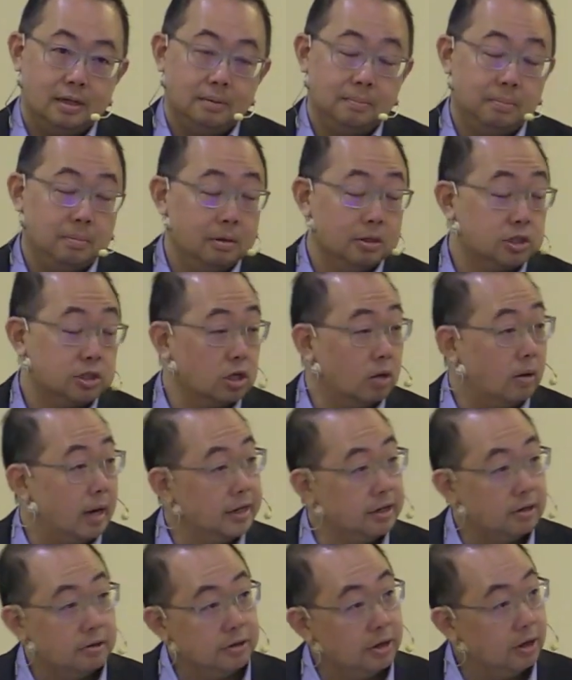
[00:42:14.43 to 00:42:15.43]
So I
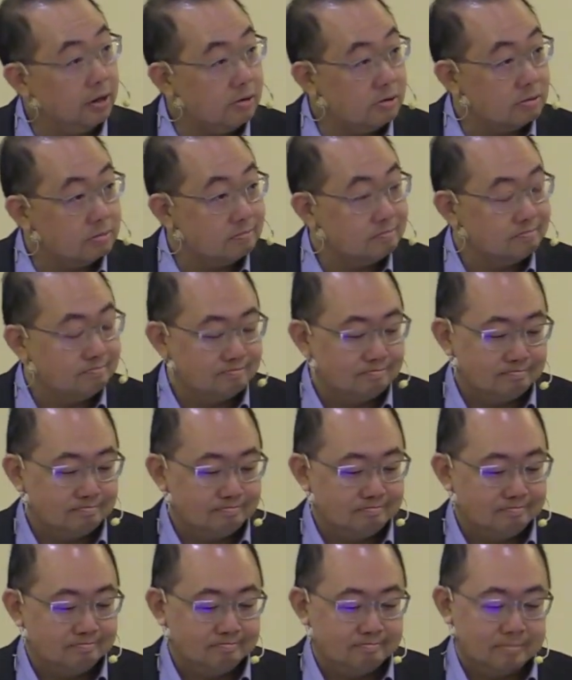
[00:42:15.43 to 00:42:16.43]
don't know.
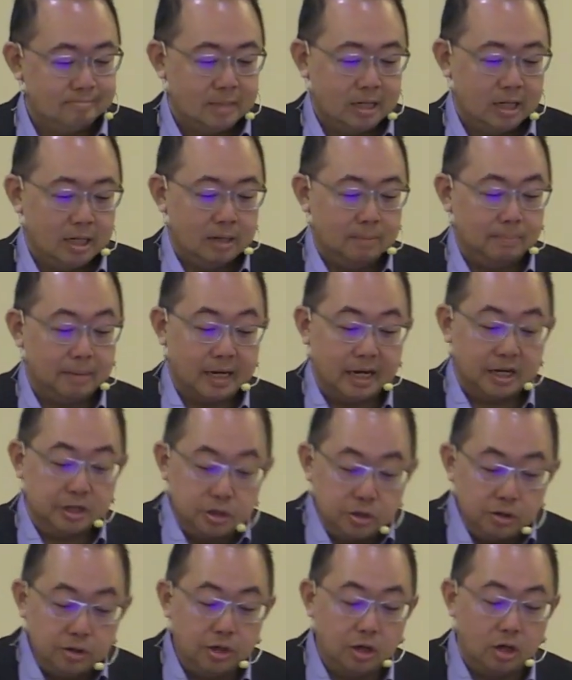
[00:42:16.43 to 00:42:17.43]
But I
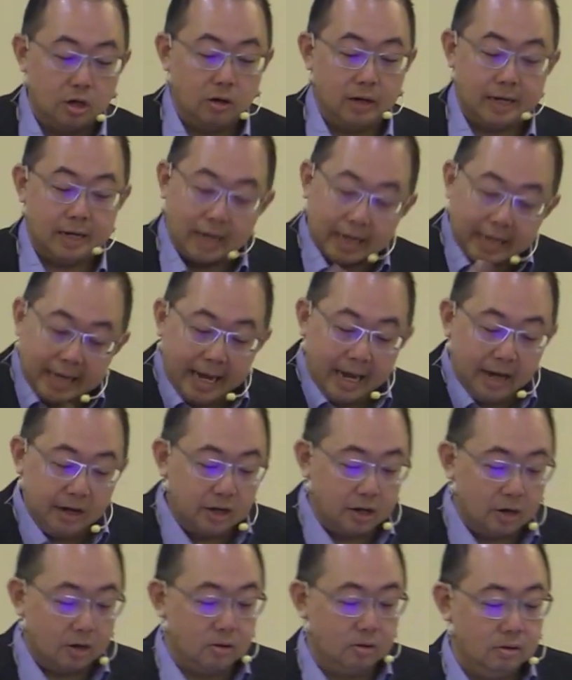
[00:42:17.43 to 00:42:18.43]
do know, and I can
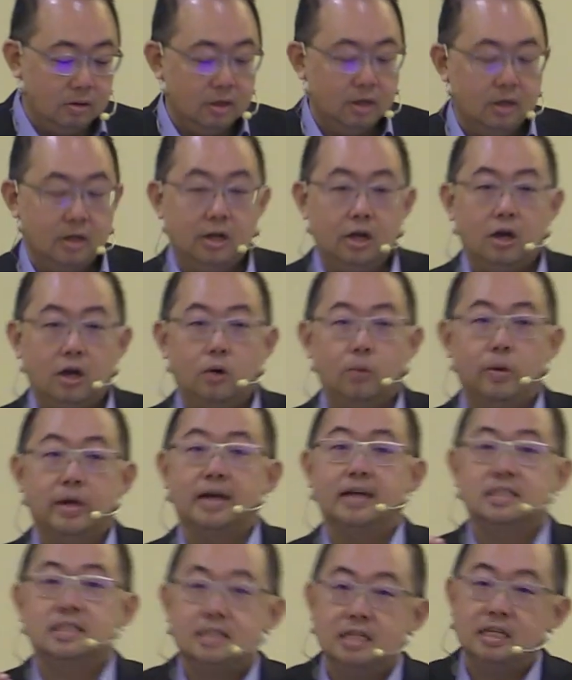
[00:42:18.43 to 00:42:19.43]
know, when
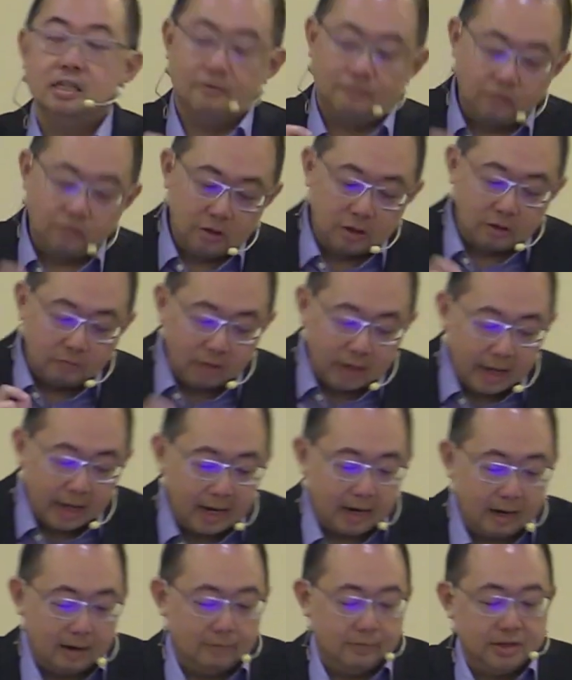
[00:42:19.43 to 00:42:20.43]
I see the fruit of
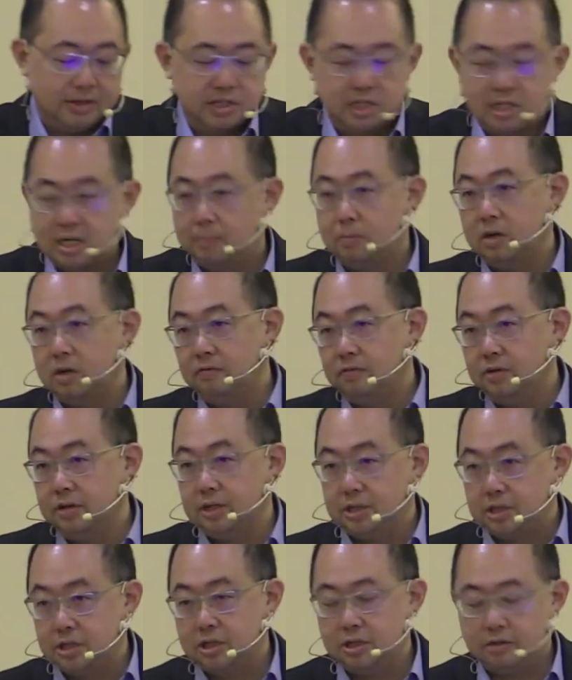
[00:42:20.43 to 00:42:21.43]
love in someone for their
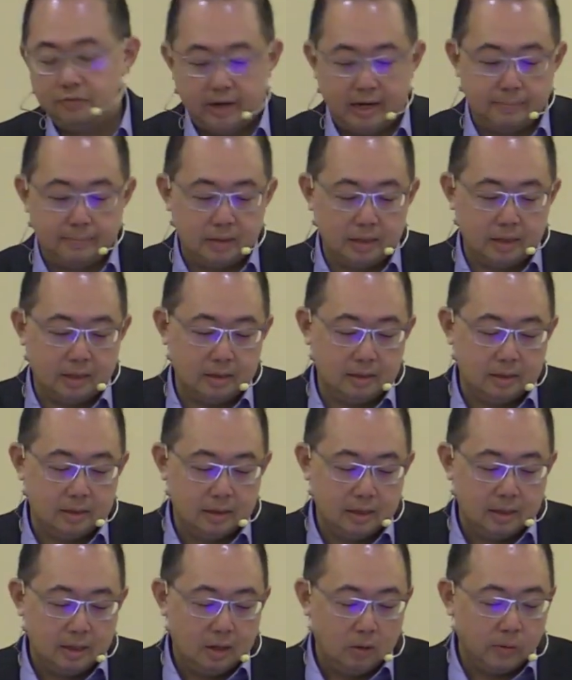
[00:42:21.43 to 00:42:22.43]
church family.
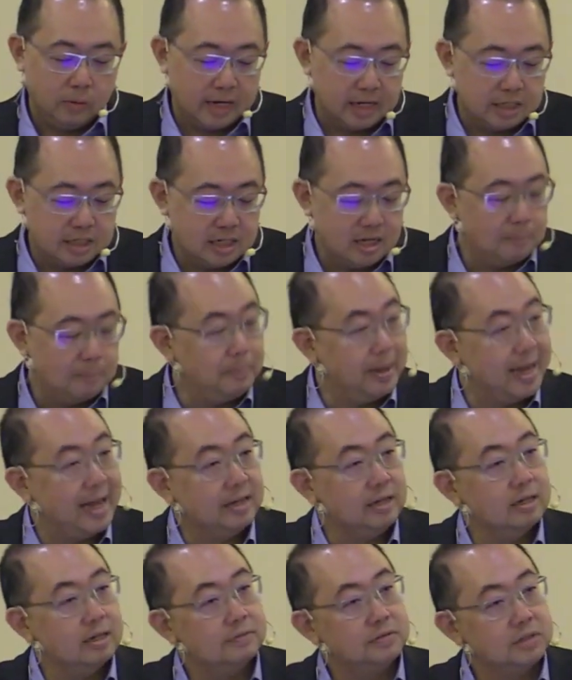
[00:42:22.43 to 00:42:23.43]
When I see a
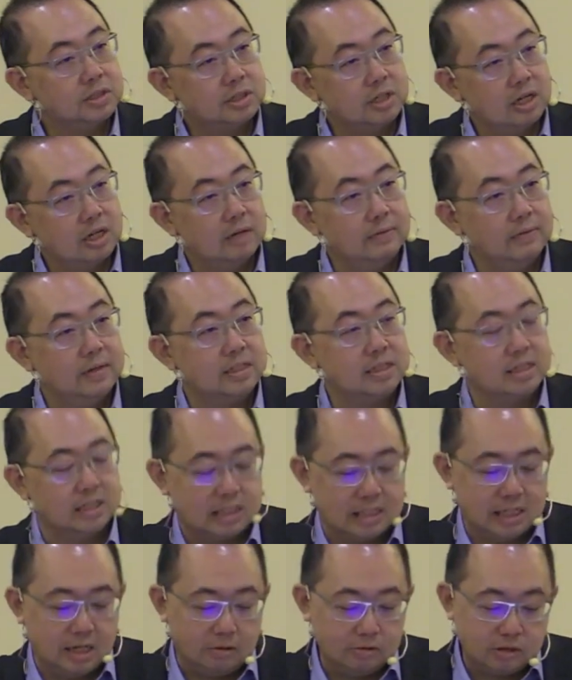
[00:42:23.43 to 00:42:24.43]
pattern of service and
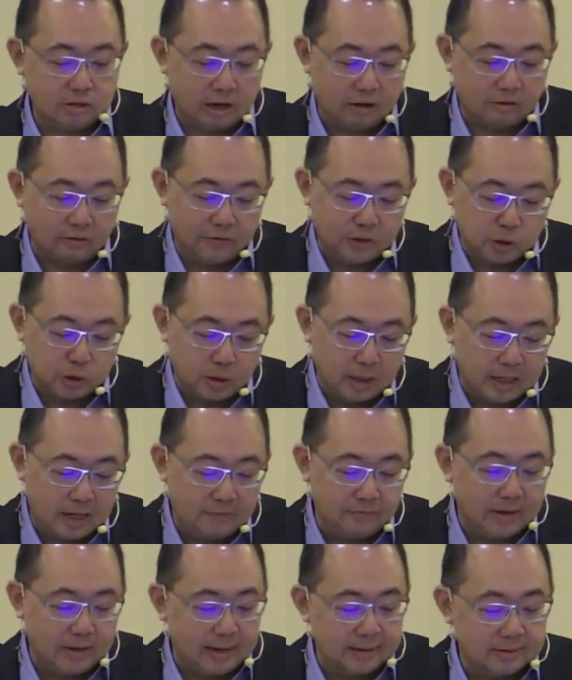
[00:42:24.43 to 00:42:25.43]
self-sacrificial
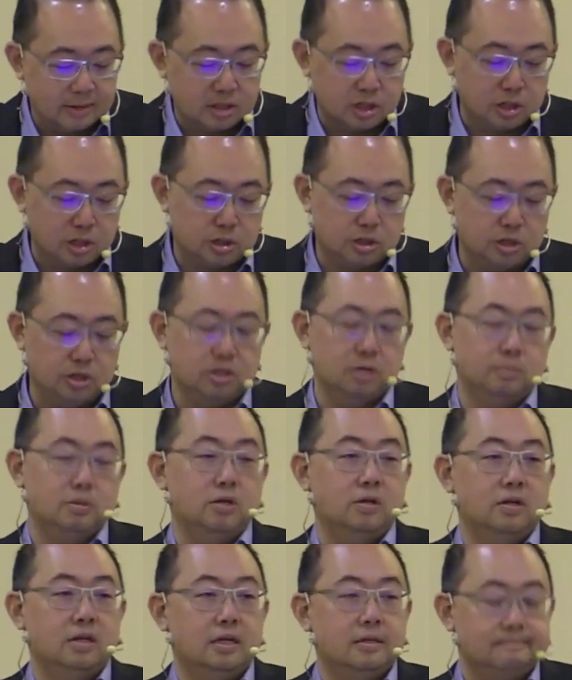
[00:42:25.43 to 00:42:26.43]
love for others in the church
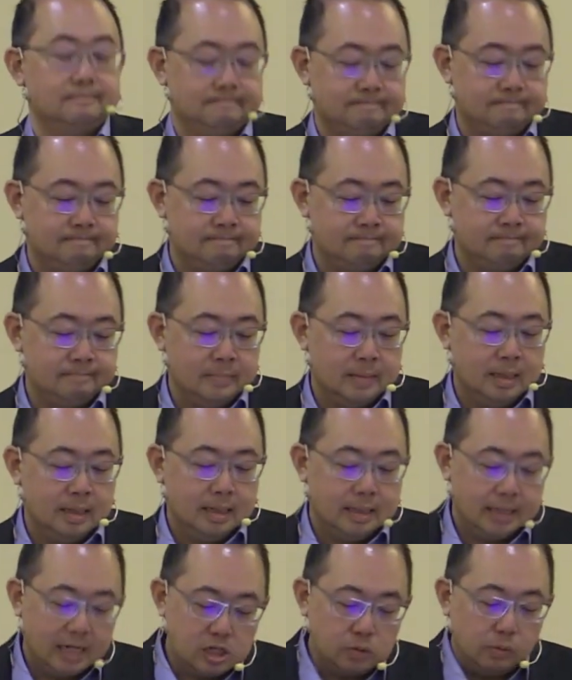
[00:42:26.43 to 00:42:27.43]
community.
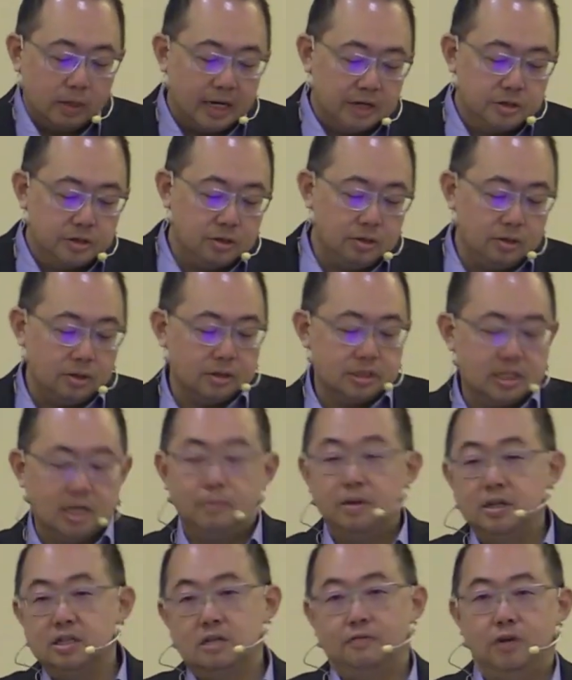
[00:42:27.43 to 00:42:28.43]
That's when I do know
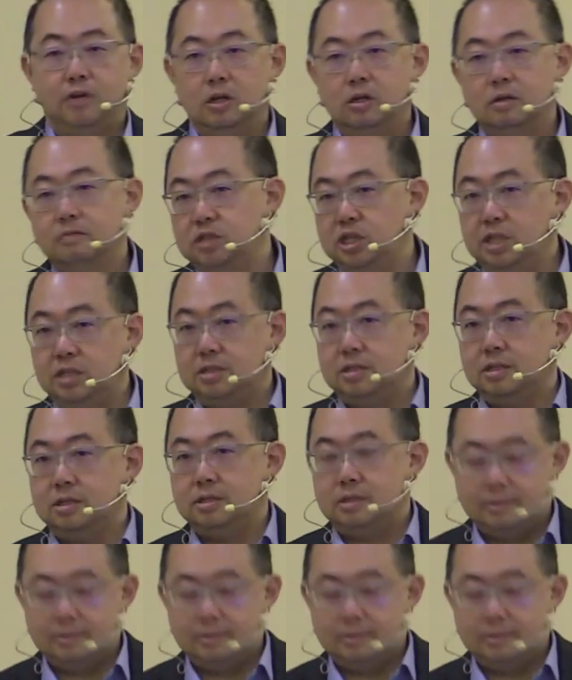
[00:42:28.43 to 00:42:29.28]
someone is a follower of Jesus.